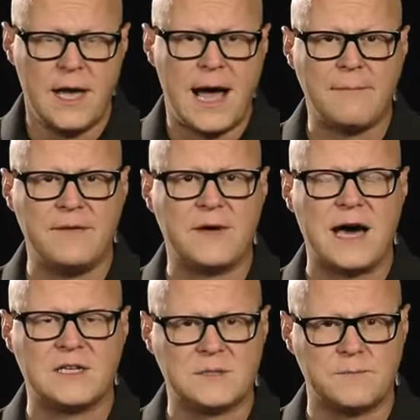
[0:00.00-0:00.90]
I believe
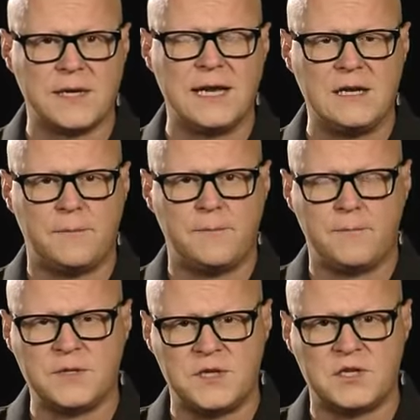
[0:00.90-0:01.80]
God is beginning to
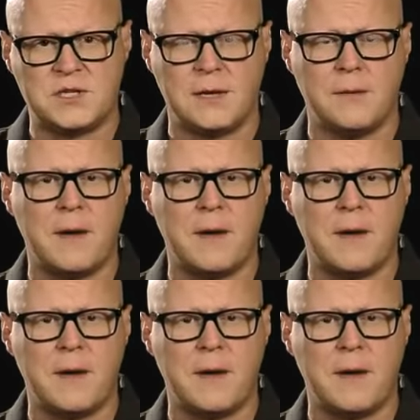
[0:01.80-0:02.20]
position them.